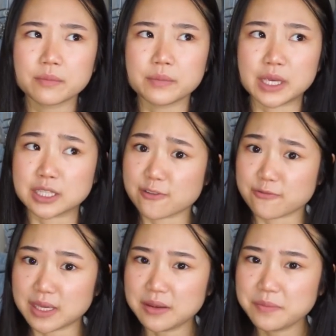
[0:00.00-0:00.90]
Because of
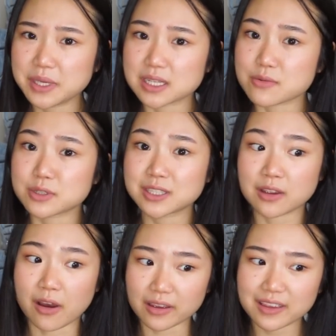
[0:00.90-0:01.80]
me, because I wasn't
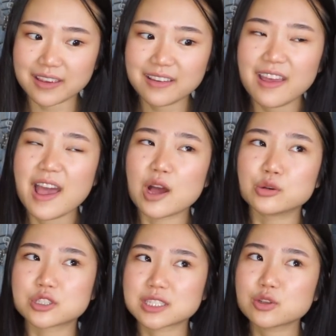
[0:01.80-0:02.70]
talking, I
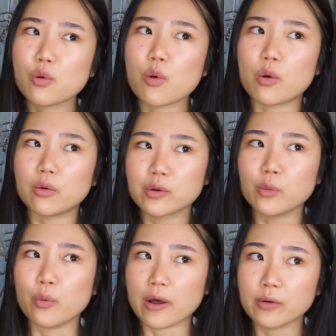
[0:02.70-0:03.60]
was just so
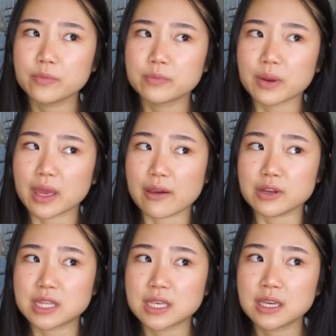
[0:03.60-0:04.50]
overwhelmed by
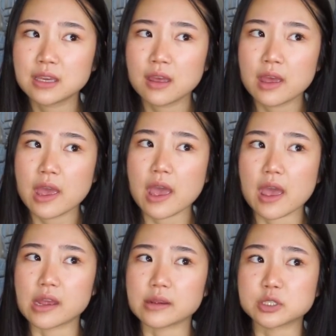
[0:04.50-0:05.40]
everything,
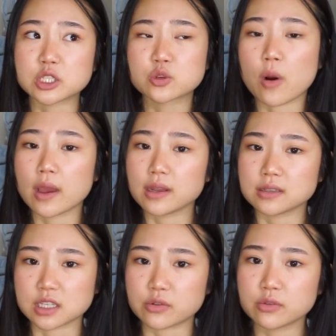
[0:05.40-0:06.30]
and I'm just quiet
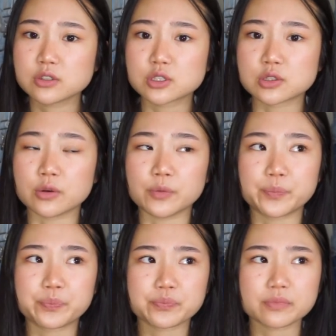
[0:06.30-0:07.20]
in general. So
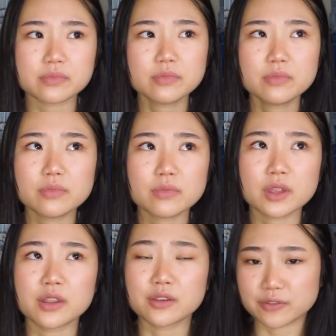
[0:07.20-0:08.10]

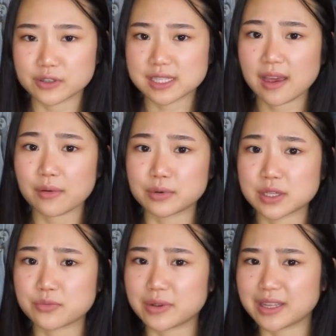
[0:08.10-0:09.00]
the first day I
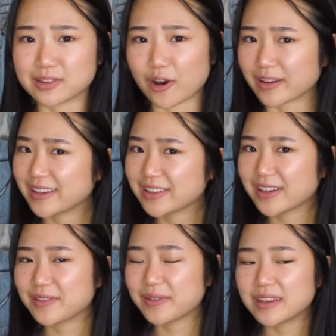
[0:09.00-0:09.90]
wasn't really talking to
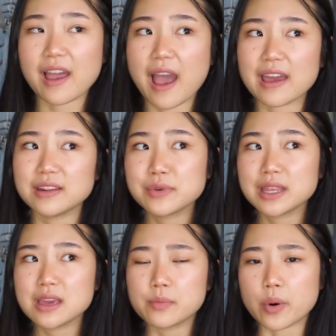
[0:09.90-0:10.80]
anyone. I didn't
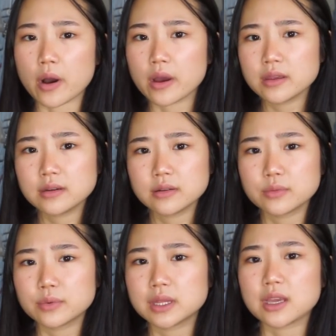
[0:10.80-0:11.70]
really bond
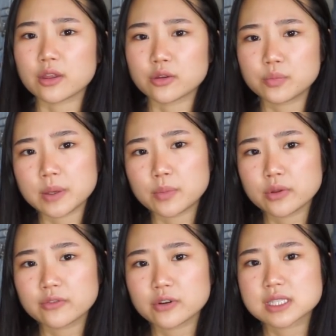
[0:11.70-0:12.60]
with the other people
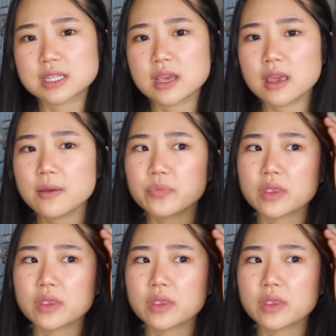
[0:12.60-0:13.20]
the first day,